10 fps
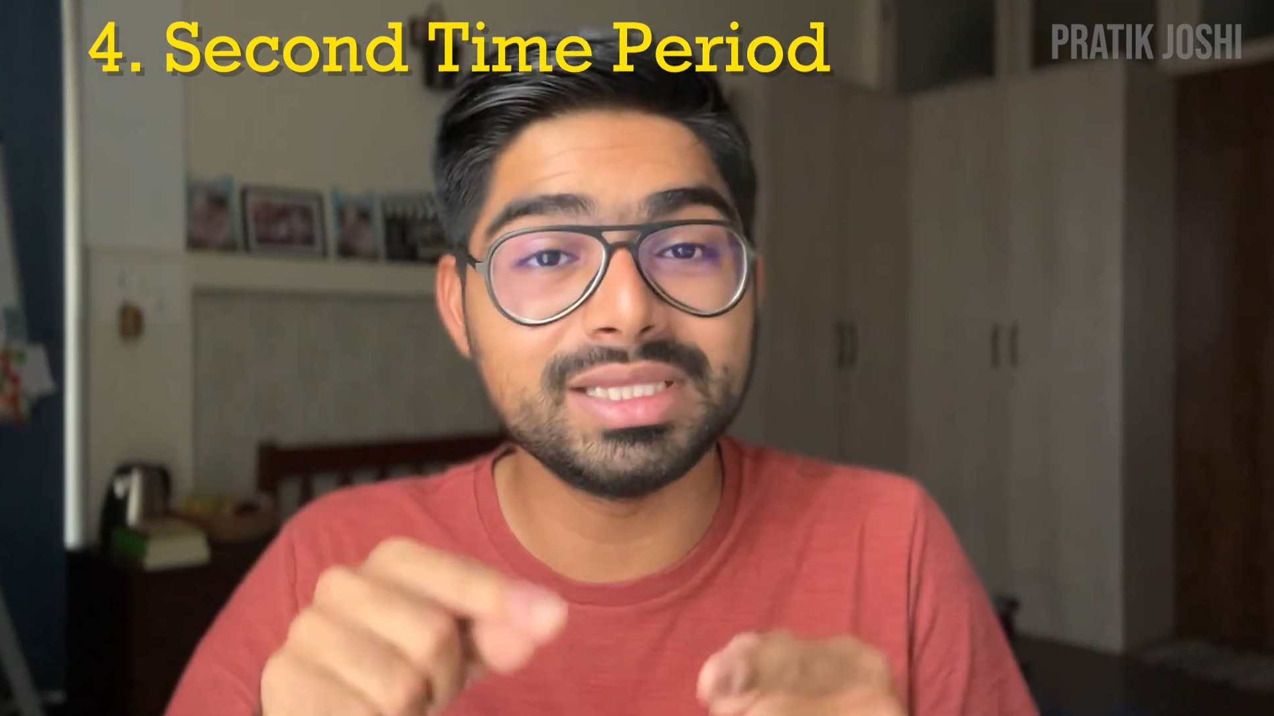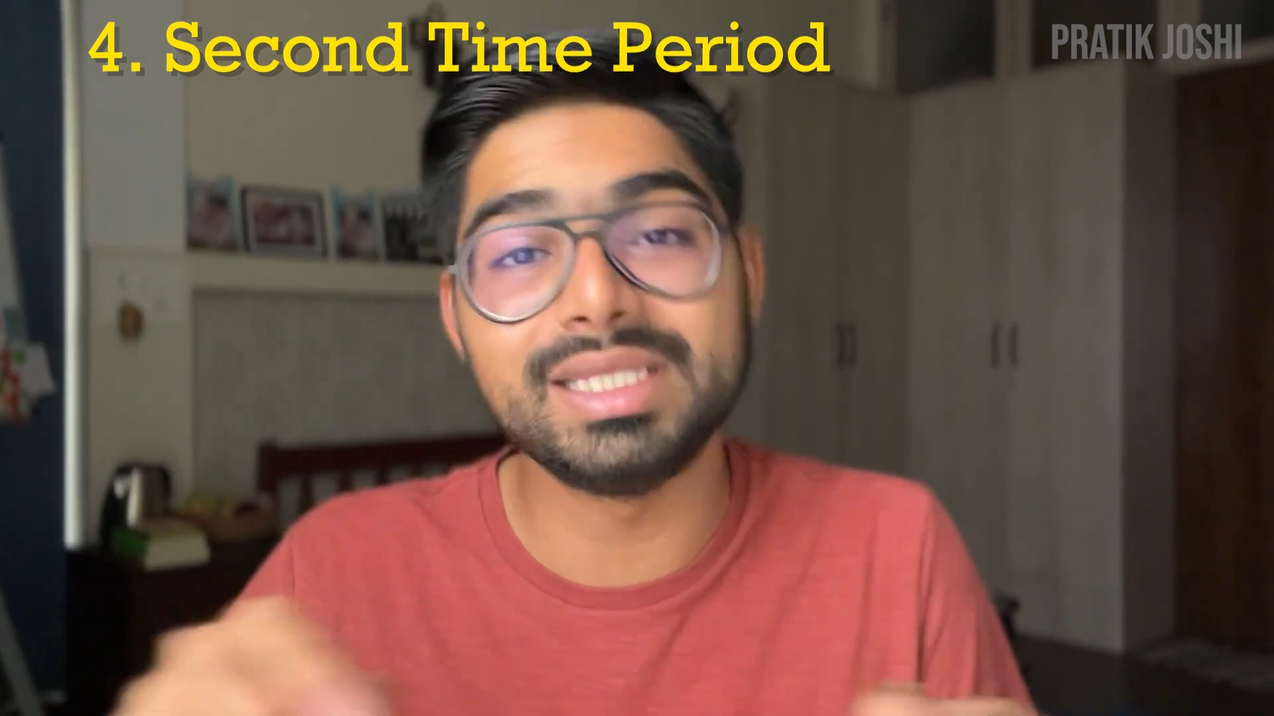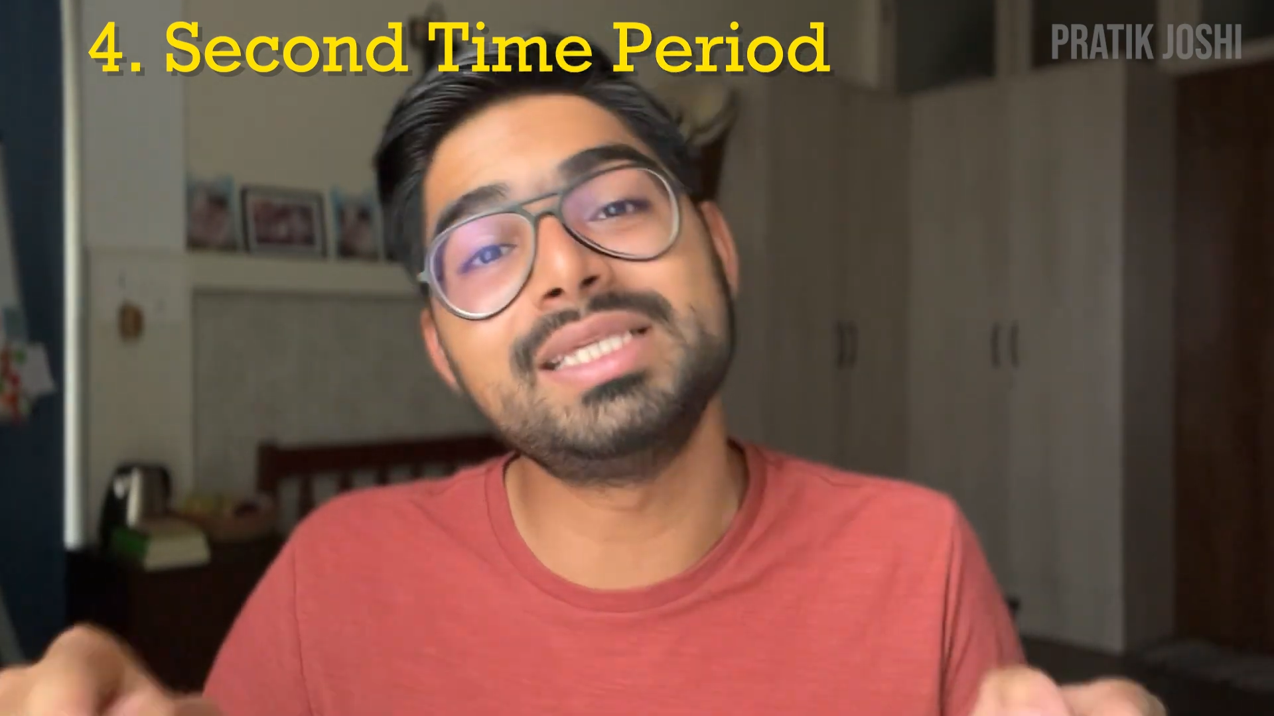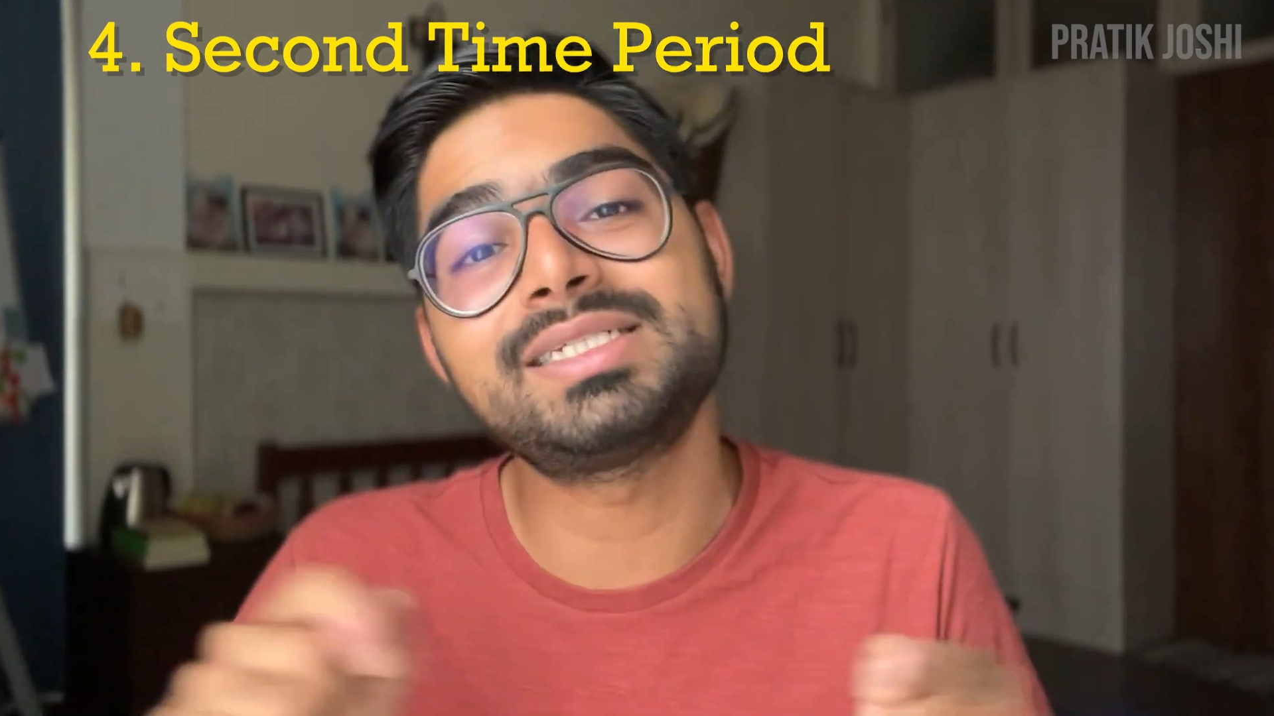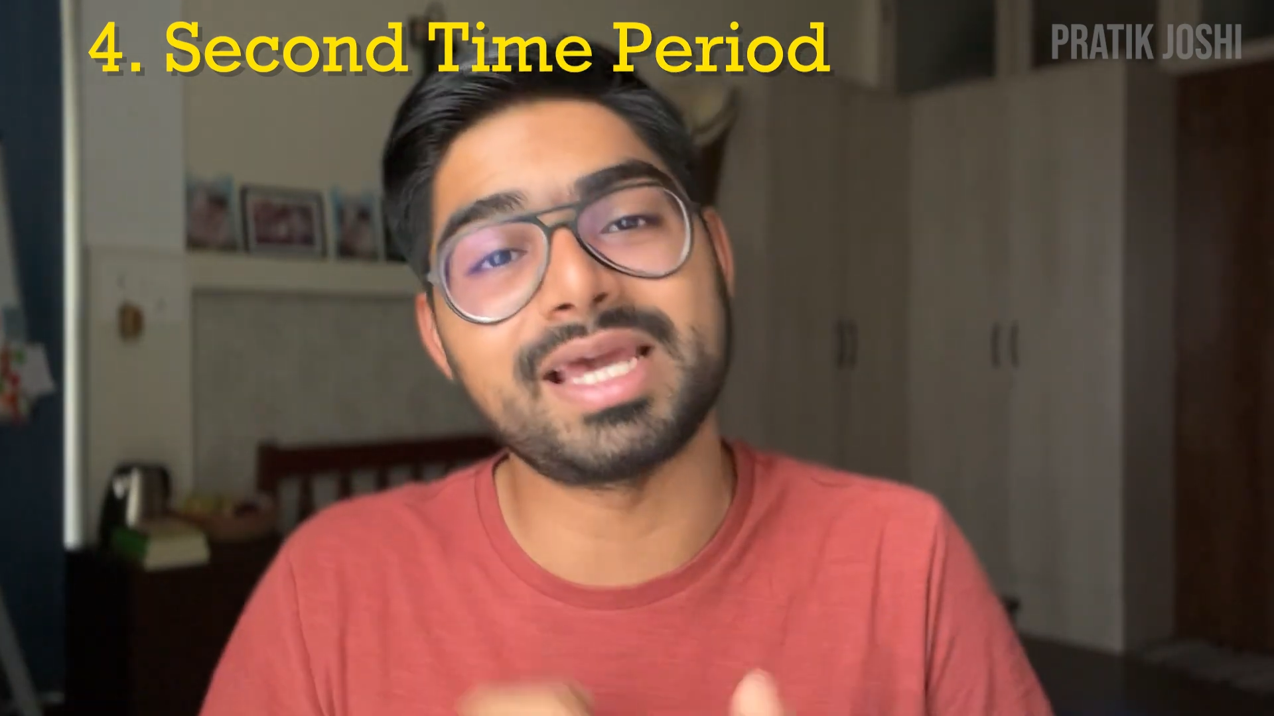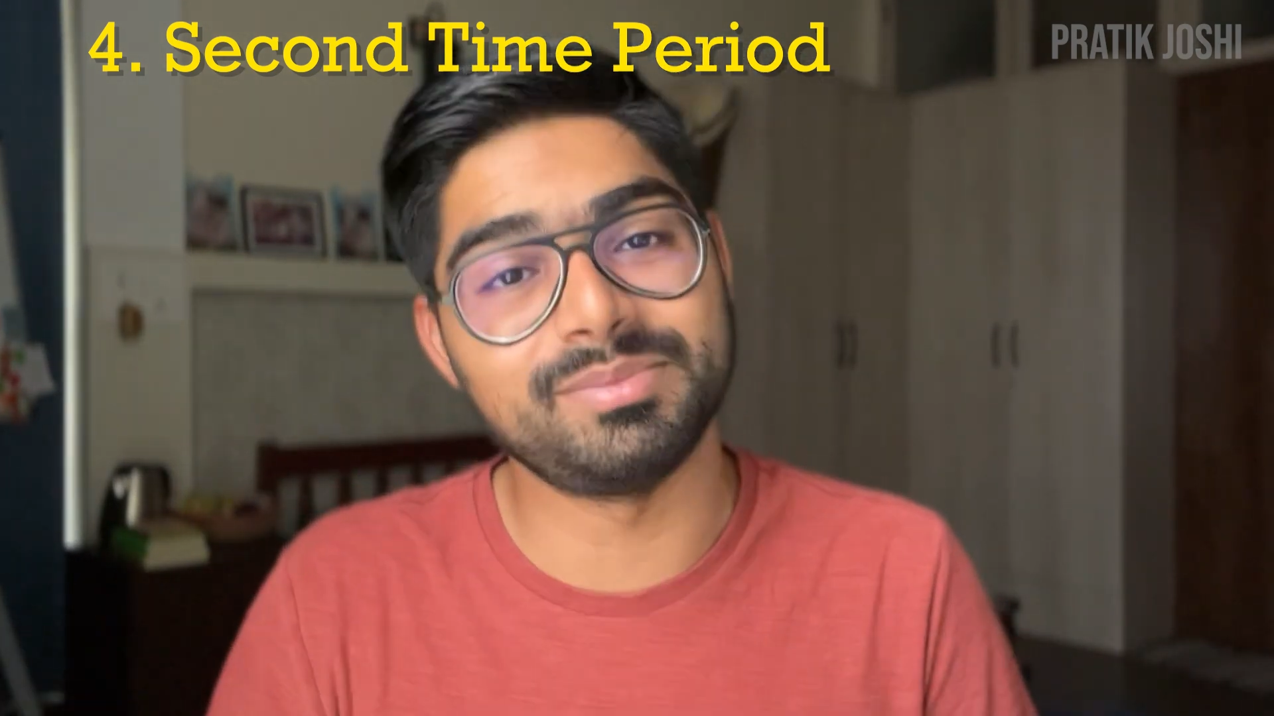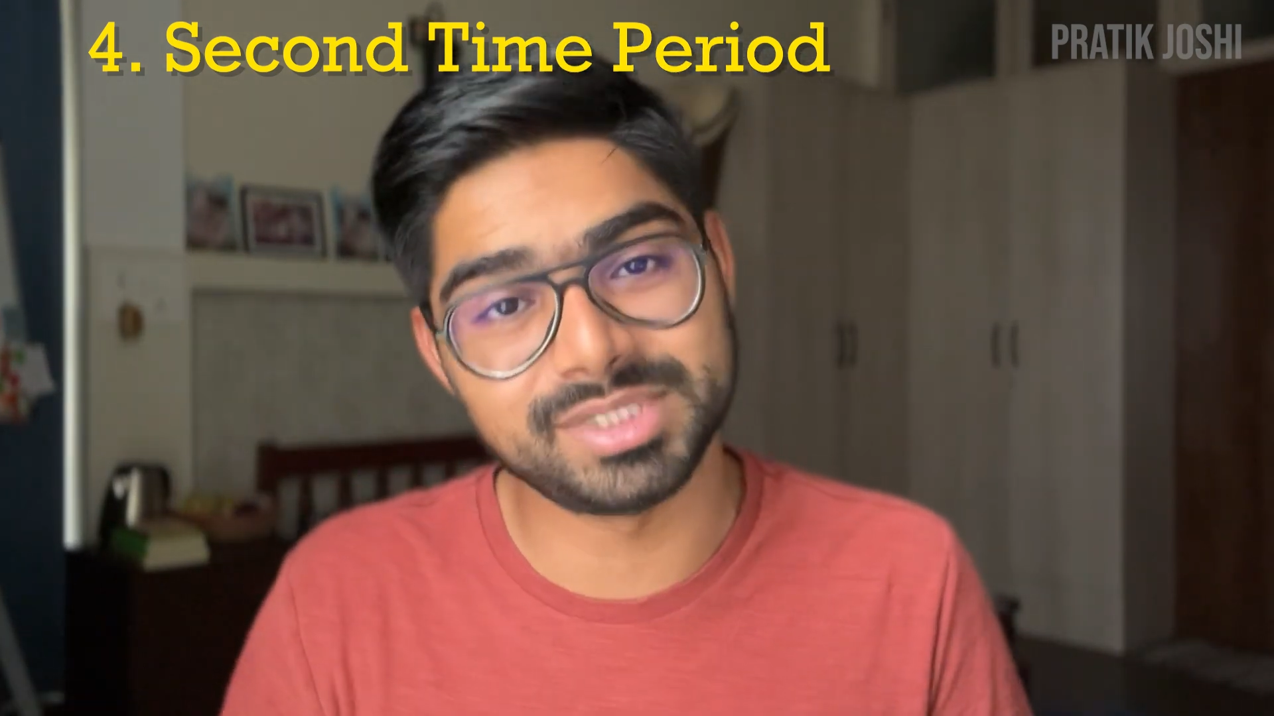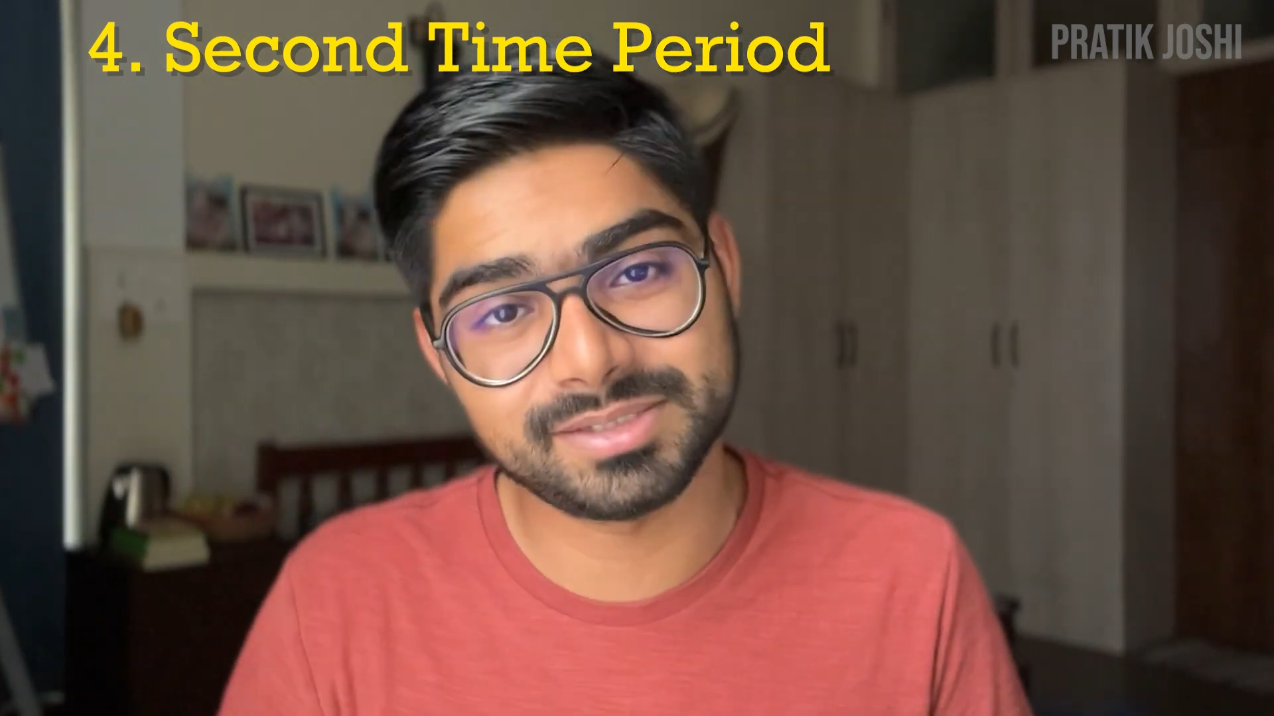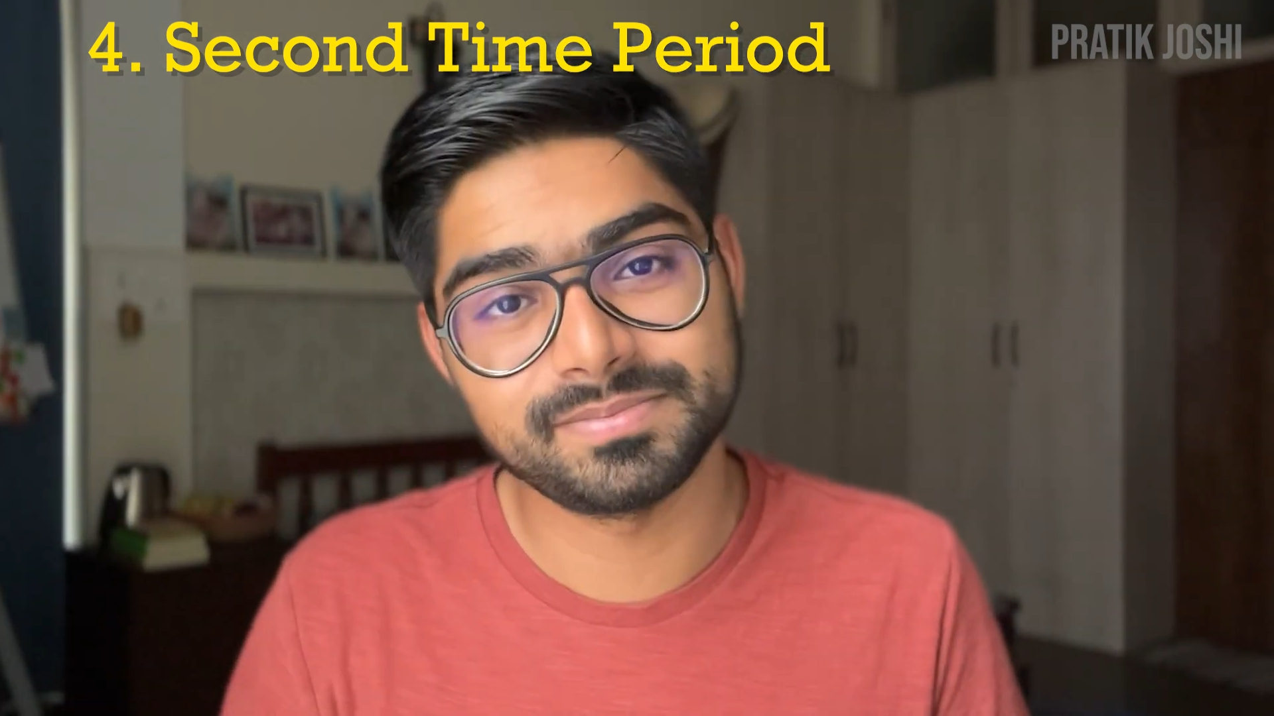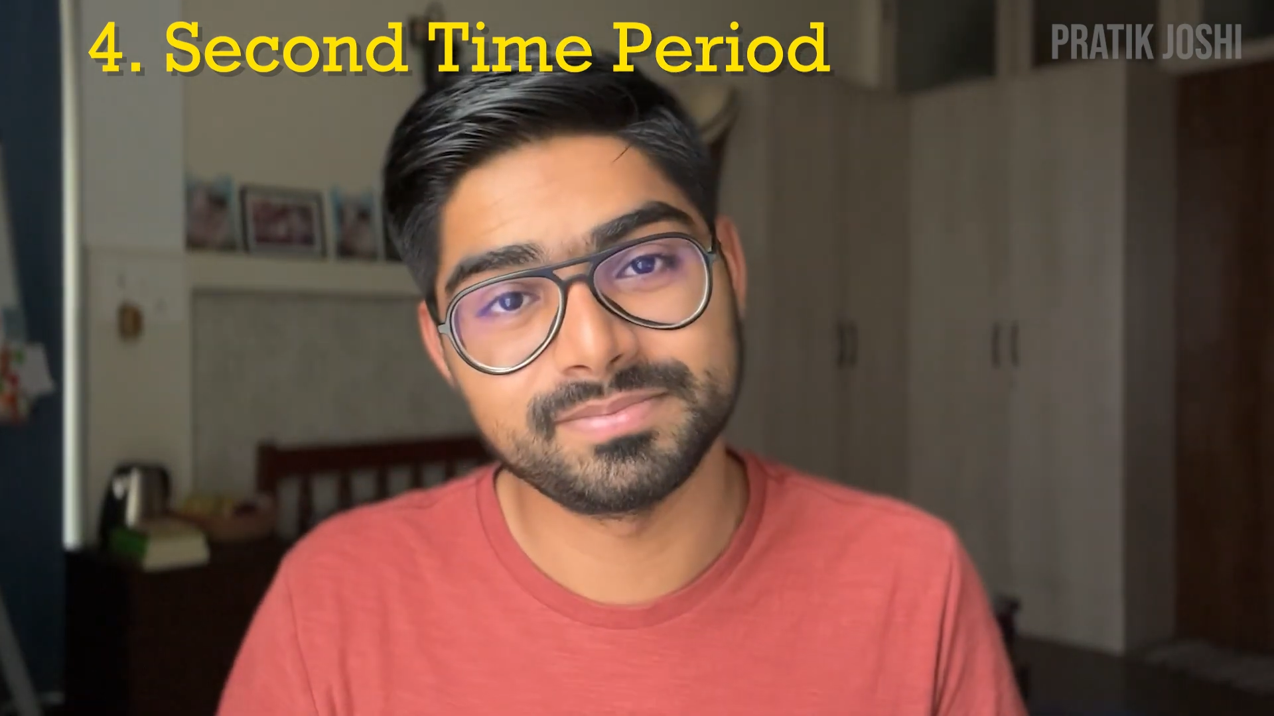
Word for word: these times.